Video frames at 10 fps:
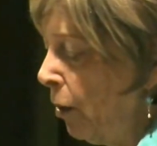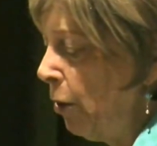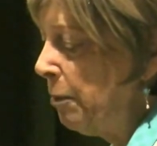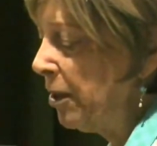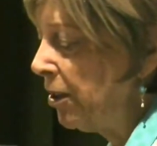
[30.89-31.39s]

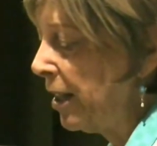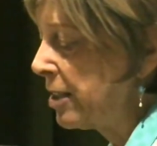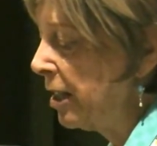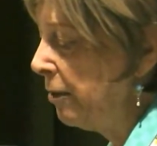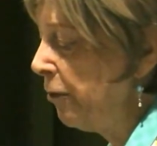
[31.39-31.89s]
We've been
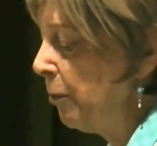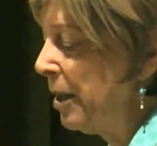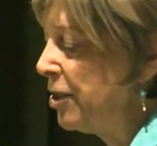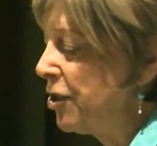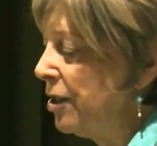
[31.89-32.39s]
collecting
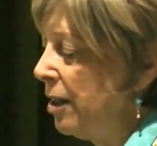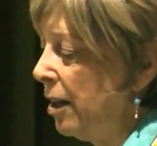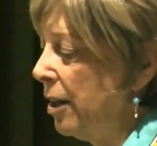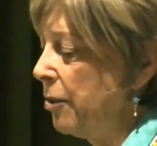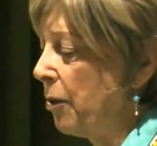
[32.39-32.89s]
information
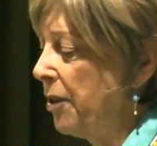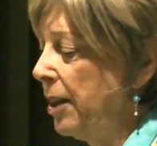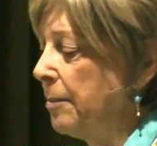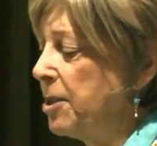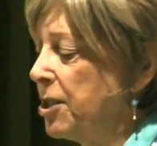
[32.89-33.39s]
on
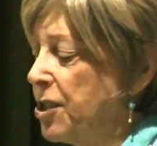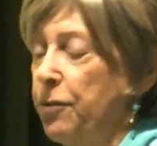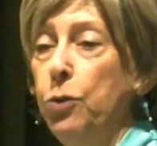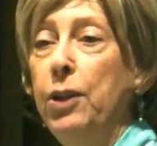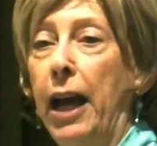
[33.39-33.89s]
Northampton's
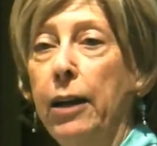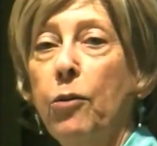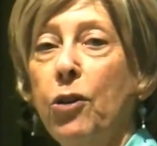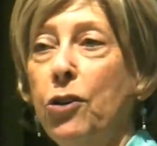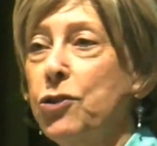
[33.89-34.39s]
food and
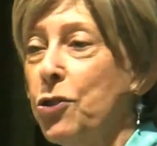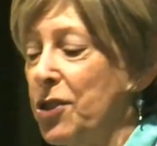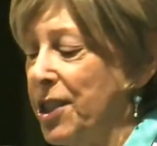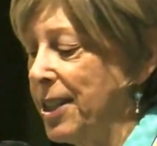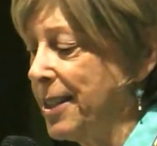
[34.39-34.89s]
agriculture
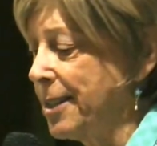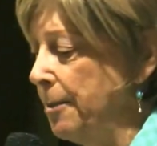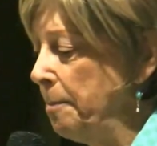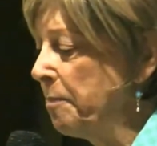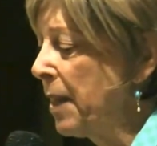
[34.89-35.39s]

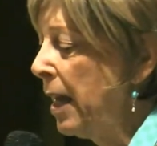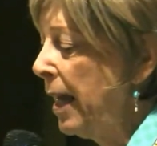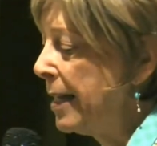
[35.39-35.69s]
system